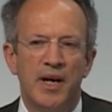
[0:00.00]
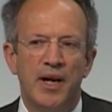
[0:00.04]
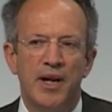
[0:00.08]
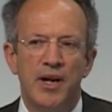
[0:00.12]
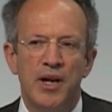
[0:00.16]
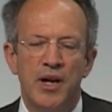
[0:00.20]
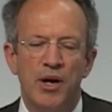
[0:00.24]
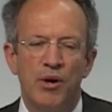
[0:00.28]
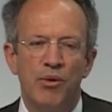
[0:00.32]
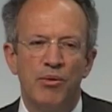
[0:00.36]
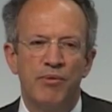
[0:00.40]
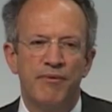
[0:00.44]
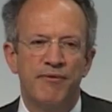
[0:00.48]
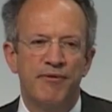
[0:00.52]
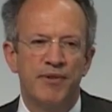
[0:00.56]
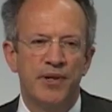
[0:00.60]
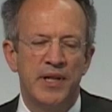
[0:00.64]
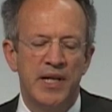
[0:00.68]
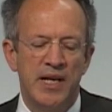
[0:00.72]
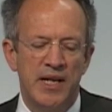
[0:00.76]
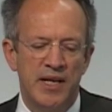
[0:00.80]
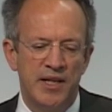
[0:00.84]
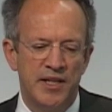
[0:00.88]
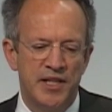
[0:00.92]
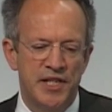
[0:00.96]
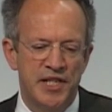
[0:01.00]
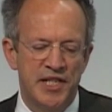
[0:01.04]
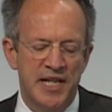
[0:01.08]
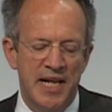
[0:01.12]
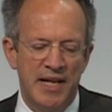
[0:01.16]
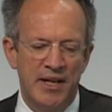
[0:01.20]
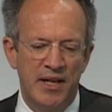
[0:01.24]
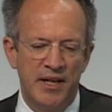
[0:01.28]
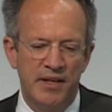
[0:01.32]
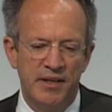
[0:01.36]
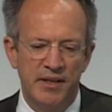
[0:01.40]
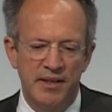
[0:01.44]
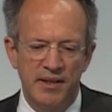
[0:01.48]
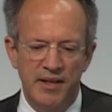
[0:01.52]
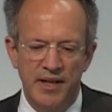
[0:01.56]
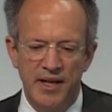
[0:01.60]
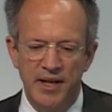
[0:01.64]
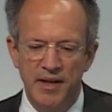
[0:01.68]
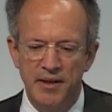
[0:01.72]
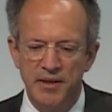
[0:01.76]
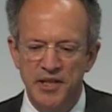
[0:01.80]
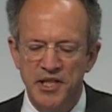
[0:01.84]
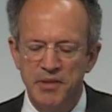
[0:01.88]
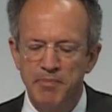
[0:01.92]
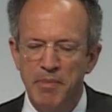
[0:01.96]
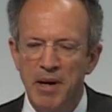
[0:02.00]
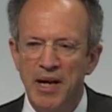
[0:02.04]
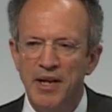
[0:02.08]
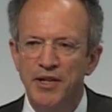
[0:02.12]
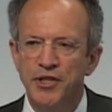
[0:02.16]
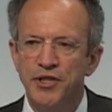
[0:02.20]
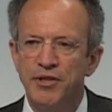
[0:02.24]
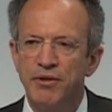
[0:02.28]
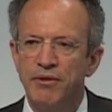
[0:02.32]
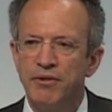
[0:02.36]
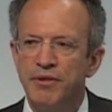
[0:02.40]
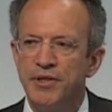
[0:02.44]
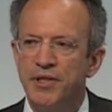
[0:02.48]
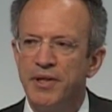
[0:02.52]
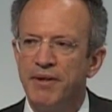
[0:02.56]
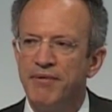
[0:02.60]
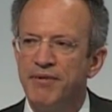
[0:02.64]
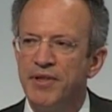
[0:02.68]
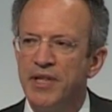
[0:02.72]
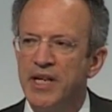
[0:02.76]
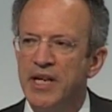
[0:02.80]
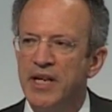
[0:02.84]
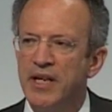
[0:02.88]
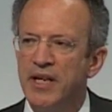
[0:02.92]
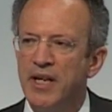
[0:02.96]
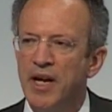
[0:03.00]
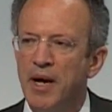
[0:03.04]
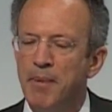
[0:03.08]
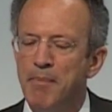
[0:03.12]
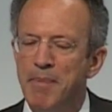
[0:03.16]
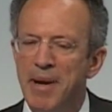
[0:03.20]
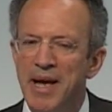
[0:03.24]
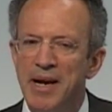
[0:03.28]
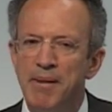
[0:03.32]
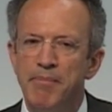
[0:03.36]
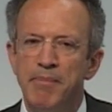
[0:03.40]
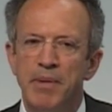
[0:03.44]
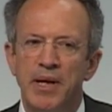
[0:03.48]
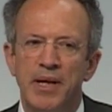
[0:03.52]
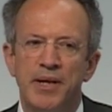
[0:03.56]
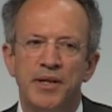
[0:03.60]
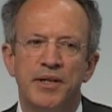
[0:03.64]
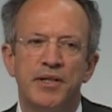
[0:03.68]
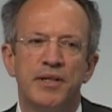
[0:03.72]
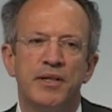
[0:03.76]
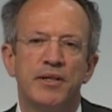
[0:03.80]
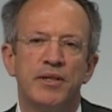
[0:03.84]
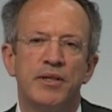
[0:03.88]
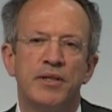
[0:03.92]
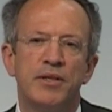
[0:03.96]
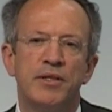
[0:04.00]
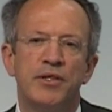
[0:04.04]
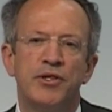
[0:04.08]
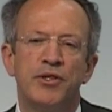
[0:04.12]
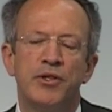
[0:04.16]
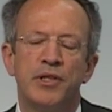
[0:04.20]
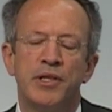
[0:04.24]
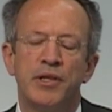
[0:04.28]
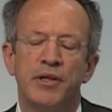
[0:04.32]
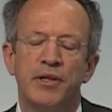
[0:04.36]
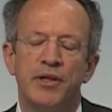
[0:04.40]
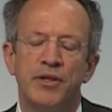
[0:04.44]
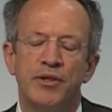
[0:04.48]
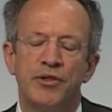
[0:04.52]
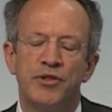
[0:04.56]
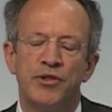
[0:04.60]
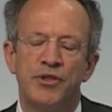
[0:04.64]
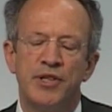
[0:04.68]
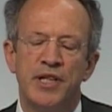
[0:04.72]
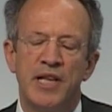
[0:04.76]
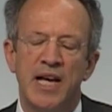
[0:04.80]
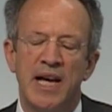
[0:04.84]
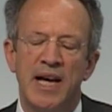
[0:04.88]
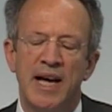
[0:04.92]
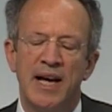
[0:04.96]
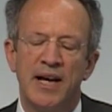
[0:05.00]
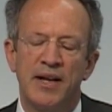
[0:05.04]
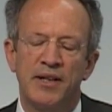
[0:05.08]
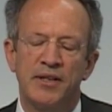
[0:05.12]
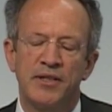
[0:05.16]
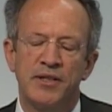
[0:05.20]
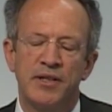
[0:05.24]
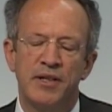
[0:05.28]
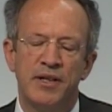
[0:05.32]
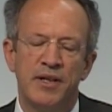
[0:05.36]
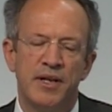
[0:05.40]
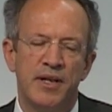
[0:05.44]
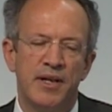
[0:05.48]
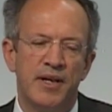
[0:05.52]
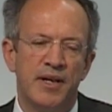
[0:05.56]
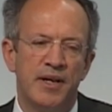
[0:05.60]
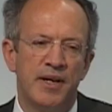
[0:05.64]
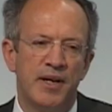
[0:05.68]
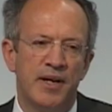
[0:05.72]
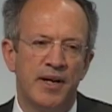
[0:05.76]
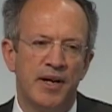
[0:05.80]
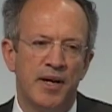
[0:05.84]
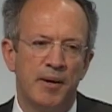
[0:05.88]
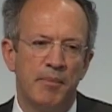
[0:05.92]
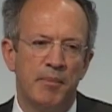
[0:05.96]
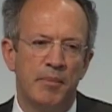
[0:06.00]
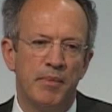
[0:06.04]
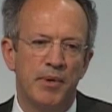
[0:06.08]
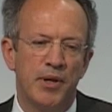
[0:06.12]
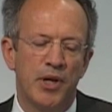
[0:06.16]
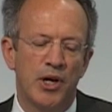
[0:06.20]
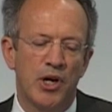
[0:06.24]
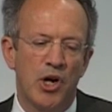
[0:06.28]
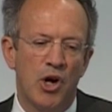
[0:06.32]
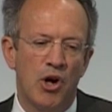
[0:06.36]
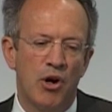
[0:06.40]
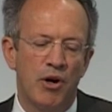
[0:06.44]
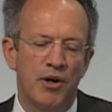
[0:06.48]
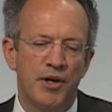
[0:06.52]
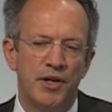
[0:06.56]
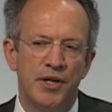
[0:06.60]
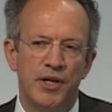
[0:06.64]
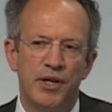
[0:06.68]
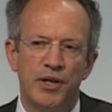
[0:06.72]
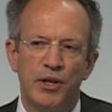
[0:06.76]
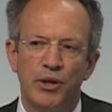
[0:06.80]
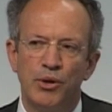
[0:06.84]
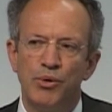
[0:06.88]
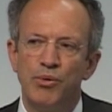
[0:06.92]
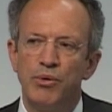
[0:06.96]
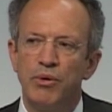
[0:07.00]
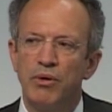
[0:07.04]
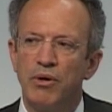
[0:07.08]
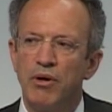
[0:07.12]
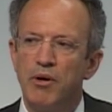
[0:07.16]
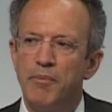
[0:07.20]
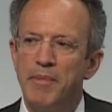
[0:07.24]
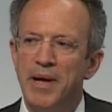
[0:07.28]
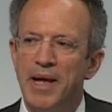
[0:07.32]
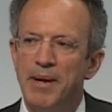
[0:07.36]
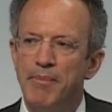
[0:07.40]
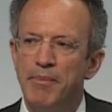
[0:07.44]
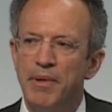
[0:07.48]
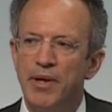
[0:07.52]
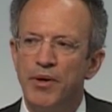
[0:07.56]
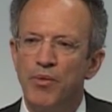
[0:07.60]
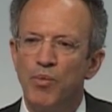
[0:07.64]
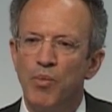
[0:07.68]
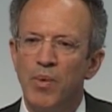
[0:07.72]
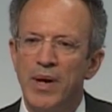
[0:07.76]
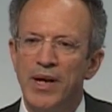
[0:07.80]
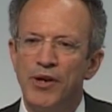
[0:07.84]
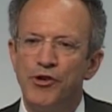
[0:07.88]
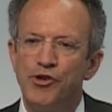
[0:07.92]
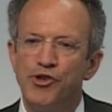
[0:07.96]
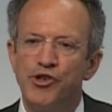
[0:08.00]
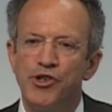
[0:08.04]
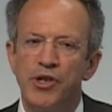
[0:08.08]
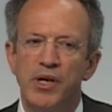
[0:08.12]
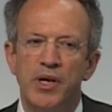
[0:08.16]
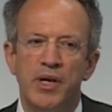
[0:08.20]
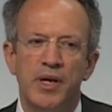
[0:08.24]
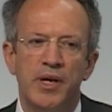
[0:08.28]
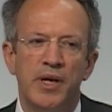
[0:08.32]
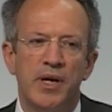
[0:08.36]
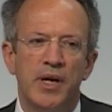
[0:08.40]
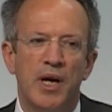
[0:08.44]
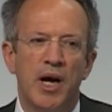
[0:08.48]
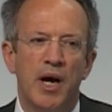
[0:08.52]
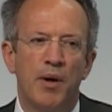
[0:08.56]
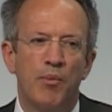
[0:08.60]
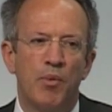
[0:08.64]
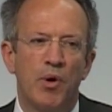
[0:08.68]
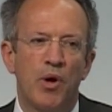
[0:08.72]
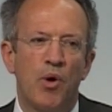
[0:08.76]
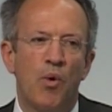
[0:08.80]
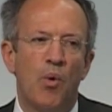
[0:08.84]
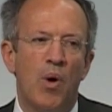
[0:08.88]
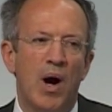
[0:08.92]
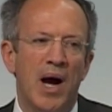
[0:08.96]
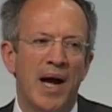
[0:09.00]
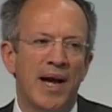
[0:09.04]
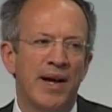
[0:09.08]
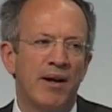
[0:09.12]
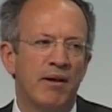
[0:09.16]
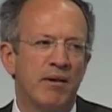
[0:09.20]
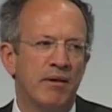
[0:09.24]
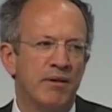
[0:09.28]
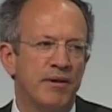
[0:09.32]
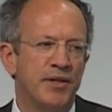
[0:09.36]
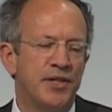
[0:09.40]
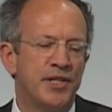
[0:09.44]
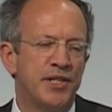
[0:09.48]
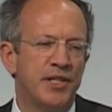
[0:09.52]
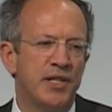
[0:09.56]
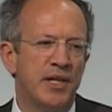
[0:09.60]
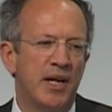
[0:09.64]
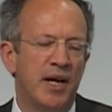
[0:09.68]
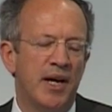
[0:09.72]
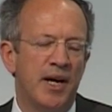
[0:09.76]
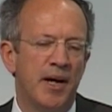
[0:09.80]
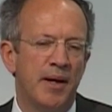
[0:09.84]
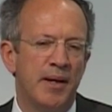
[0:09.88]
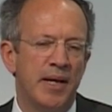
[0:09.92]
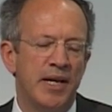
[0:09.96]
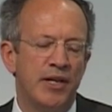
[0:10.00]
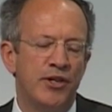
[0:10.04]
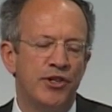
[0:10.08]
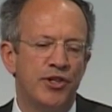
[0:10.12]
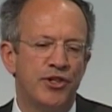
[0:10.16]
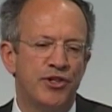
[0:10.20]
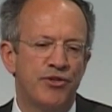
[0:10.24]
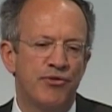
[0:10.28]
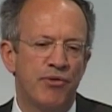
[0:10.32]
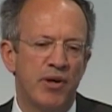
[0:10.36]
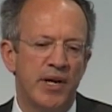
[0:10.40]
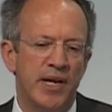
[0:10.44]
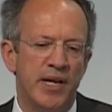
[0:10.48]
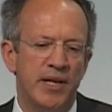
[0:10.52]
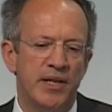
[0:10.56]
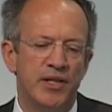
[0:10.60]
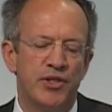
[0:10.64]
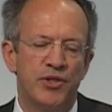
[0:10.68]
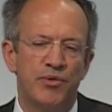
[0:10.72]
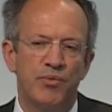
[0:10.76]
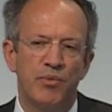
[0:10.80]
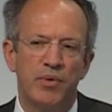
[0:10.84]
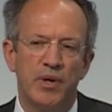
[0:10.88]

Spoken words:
known for the Senate sponsors of the amendment to the act, the Cardin-Lugar Amendment, which requires industries,